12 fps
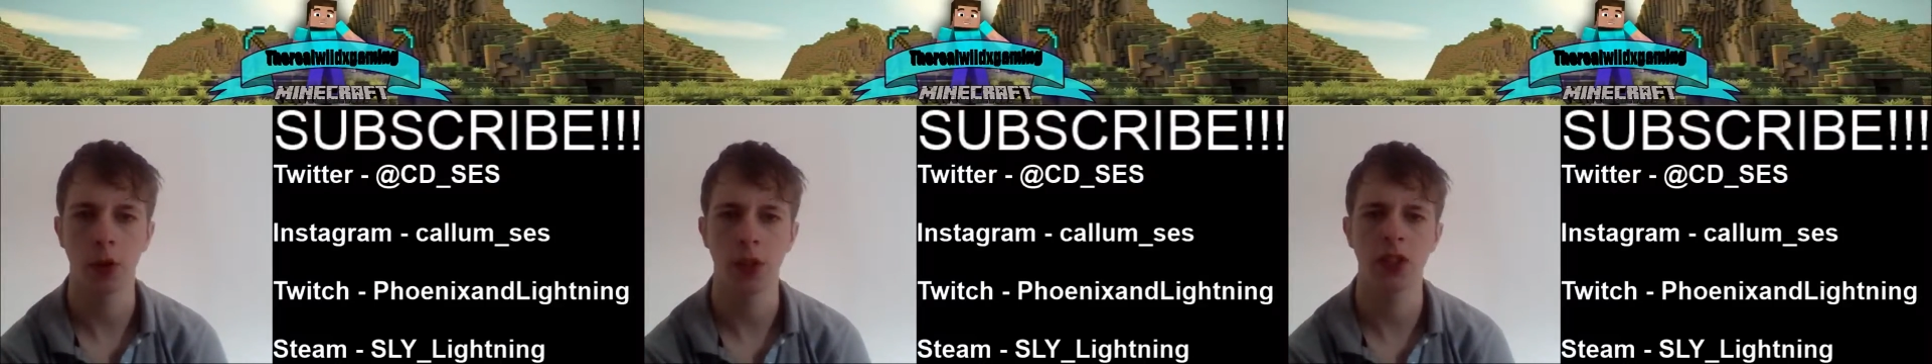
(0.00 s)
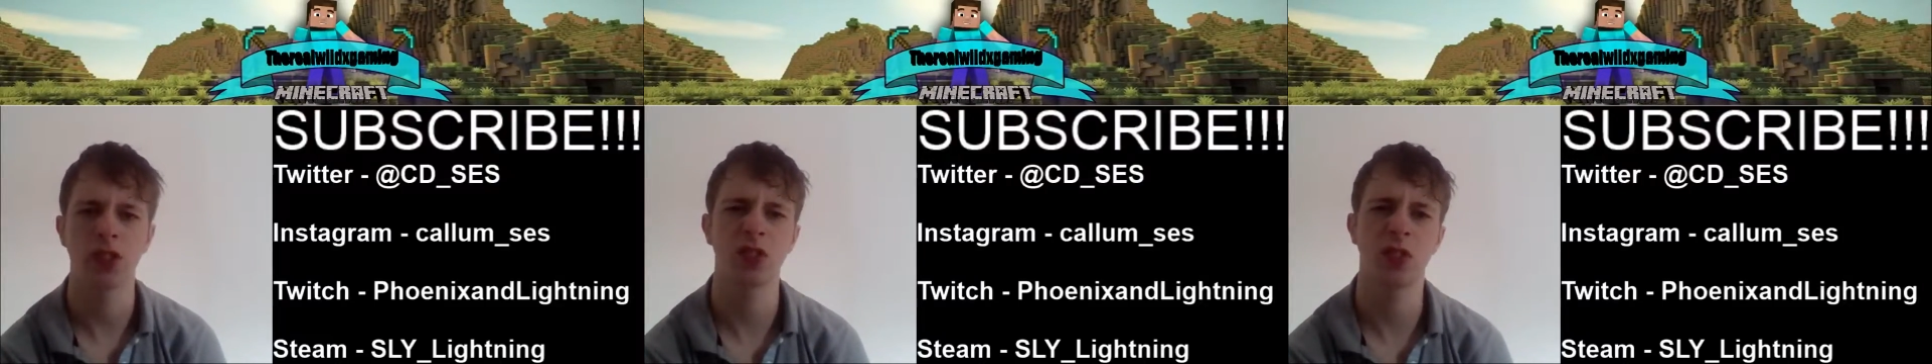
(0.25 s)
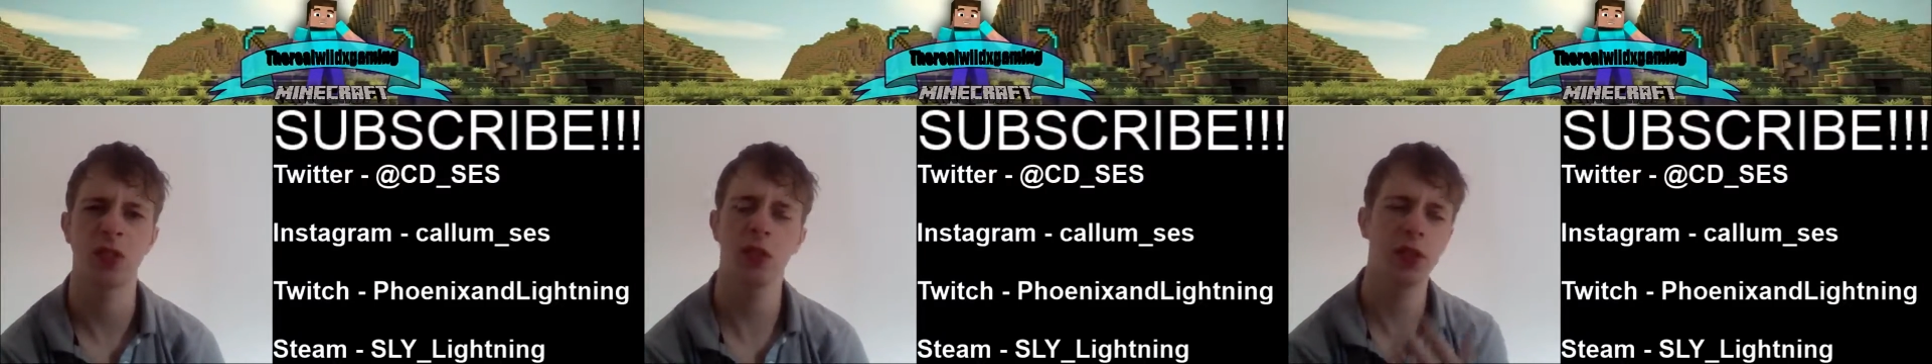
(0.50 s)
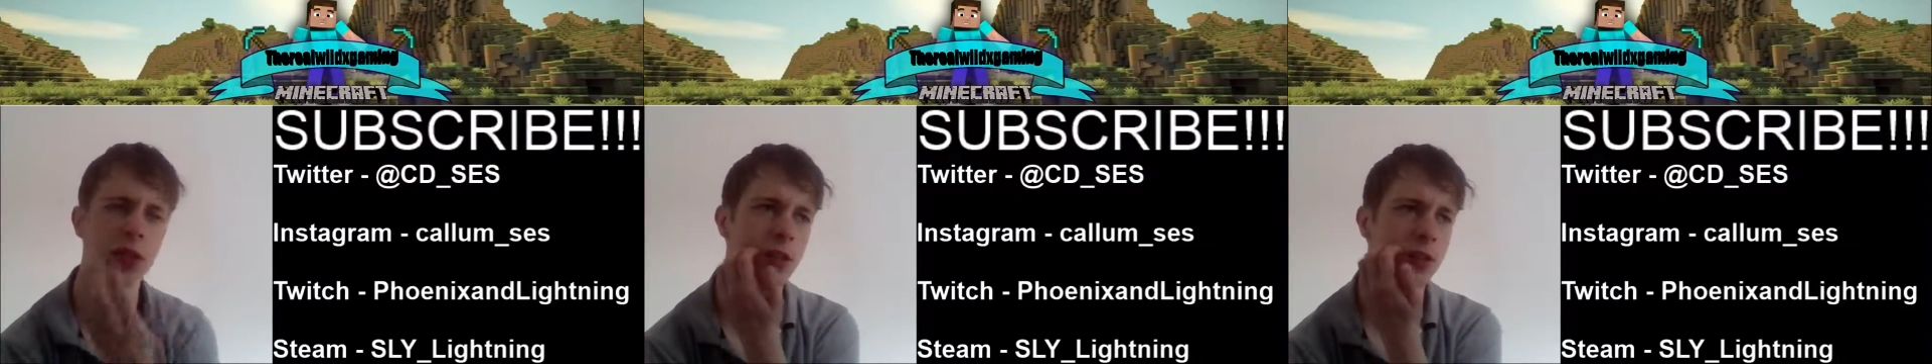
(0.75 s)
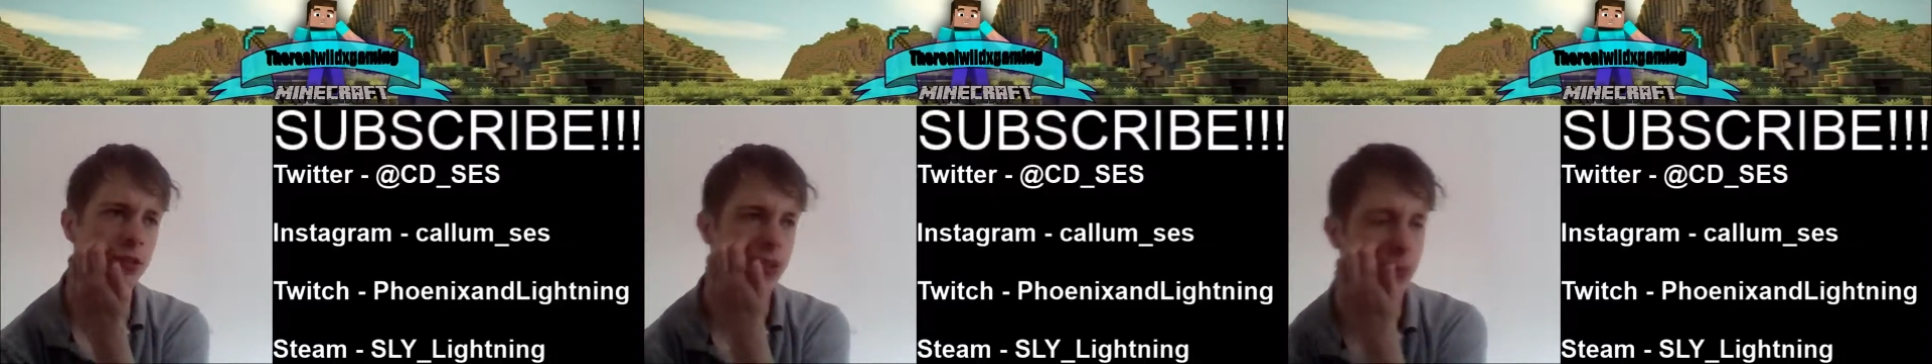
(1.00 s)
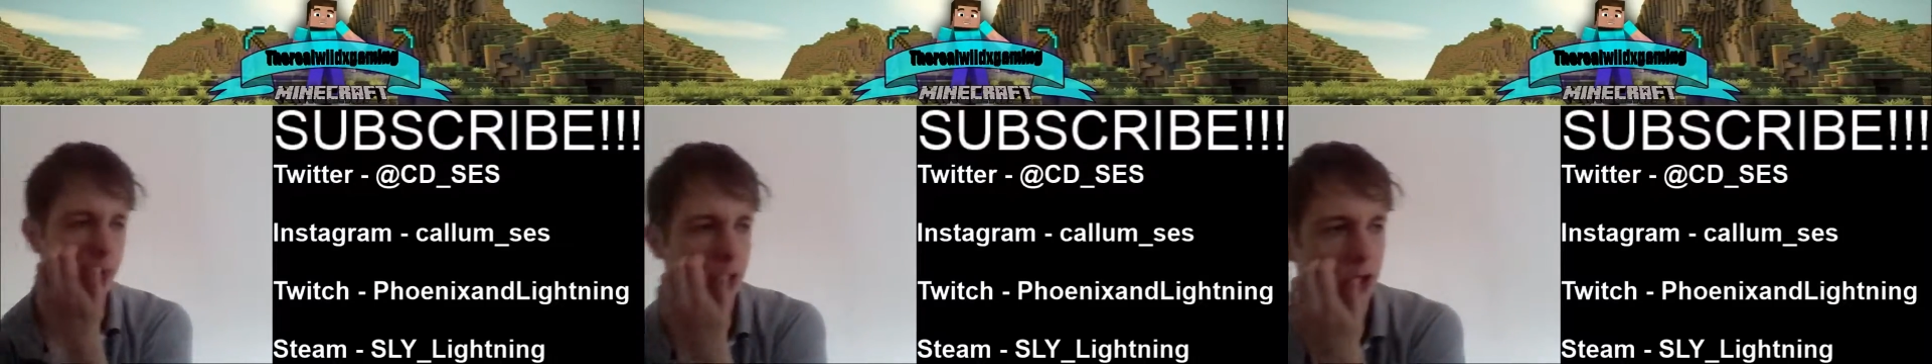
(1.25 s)
it's it's kind of
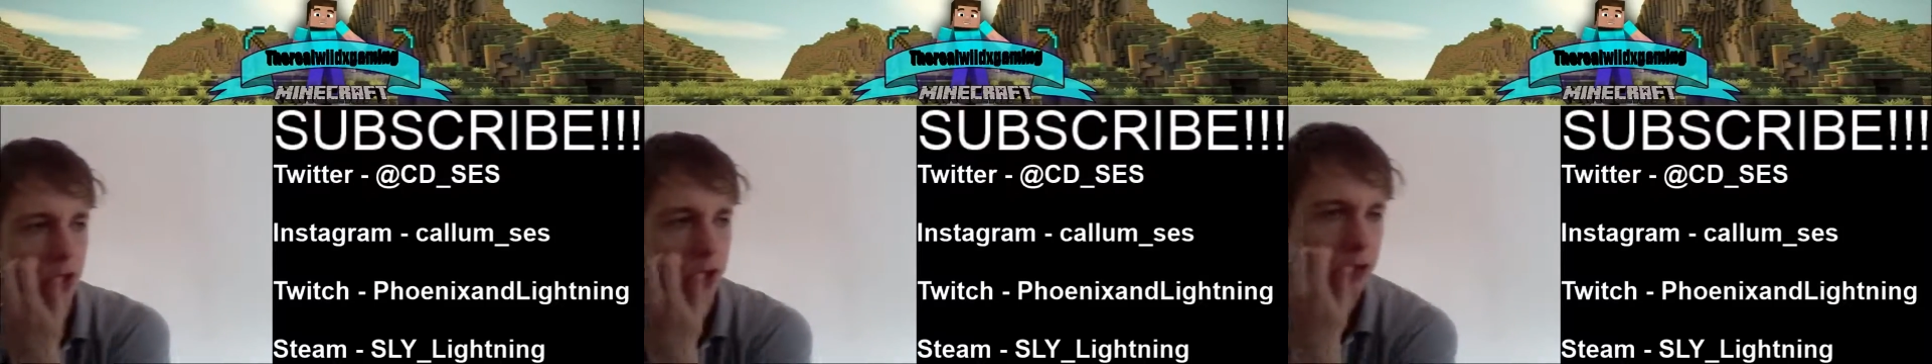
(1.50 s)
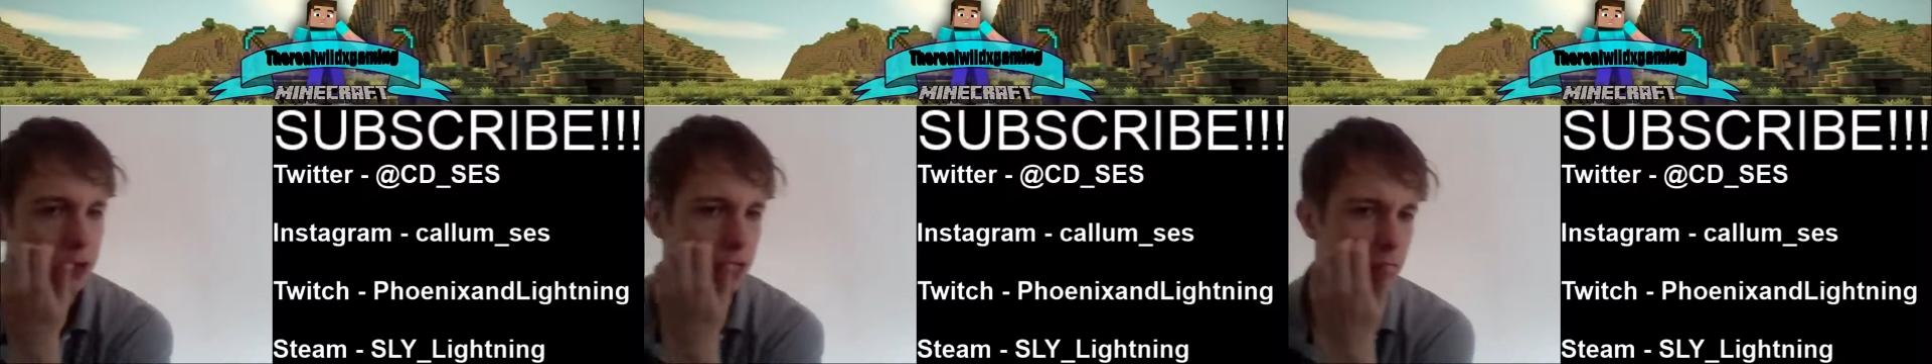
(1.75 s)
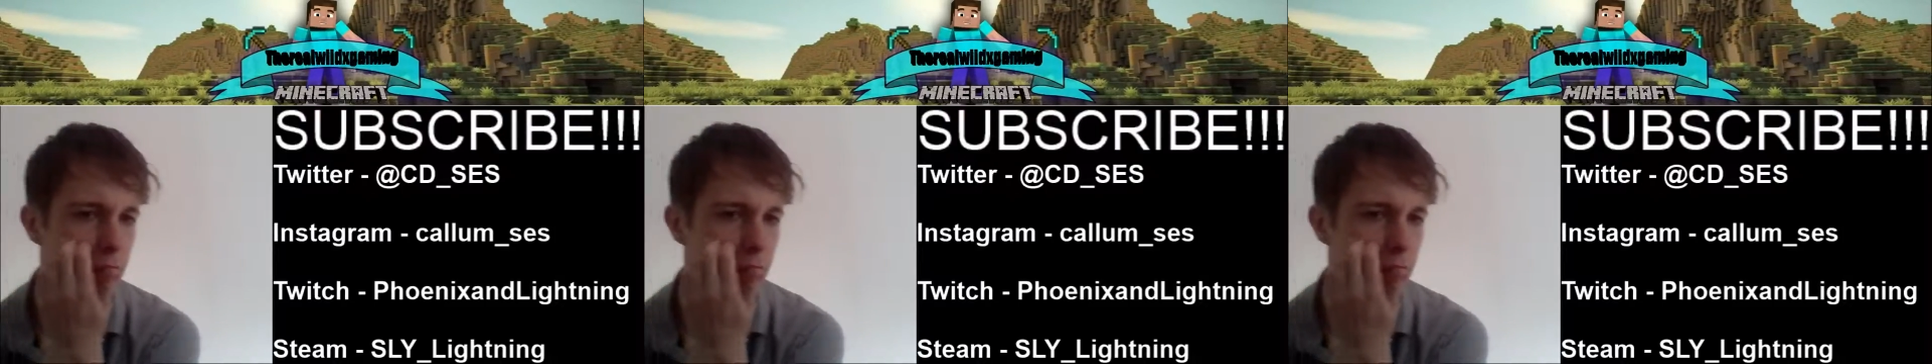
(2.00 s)
simple enough.